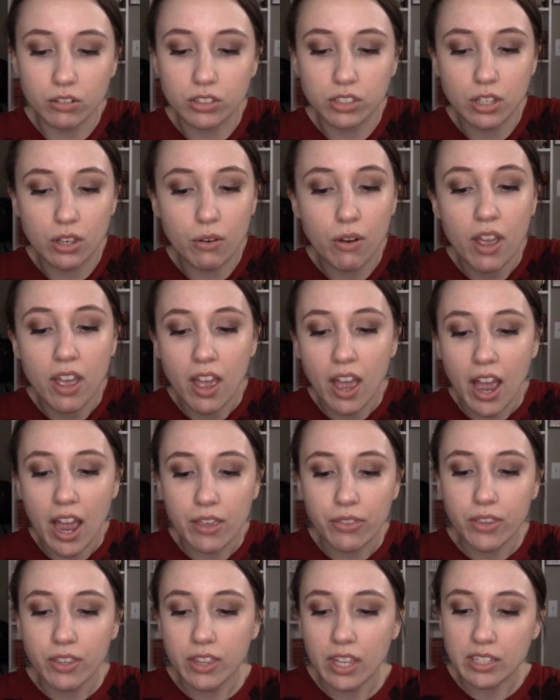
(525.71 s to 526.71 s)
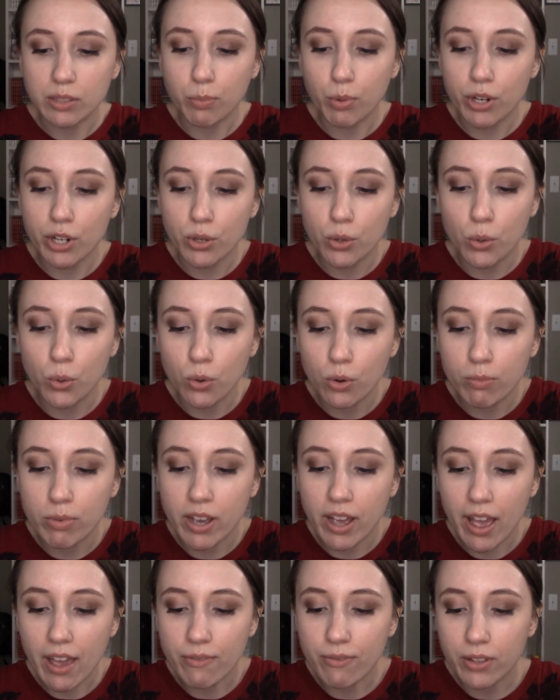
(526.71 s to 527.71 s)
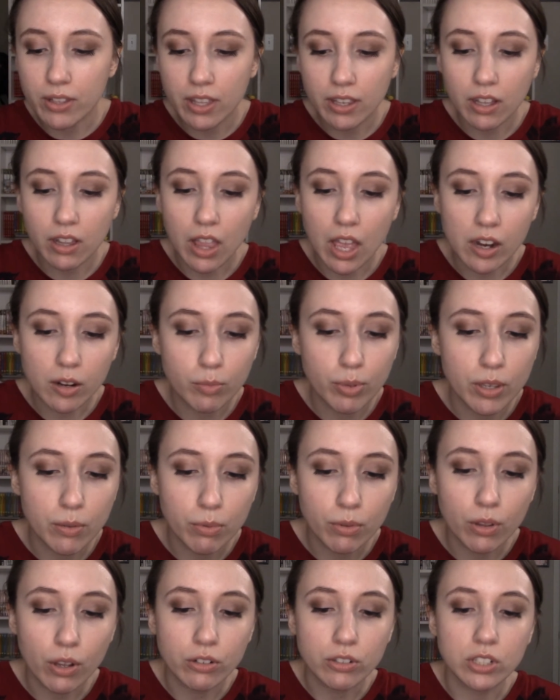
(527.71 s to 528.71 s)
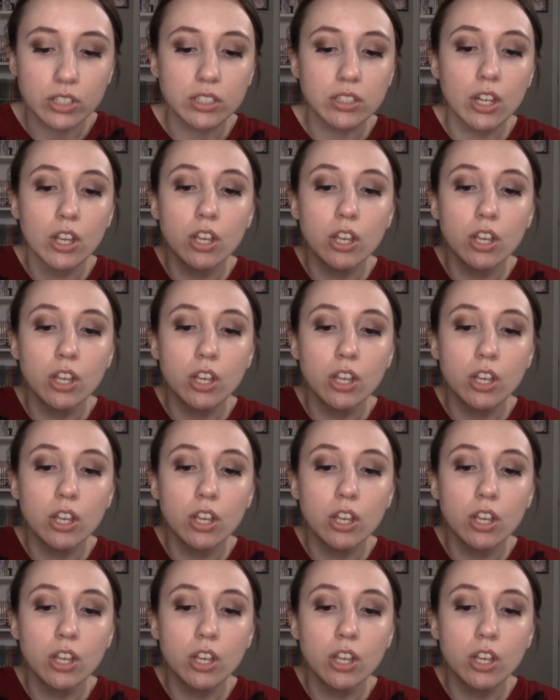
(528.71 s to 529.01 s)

So I think that's pretty cool, but I feel like a lot of people are just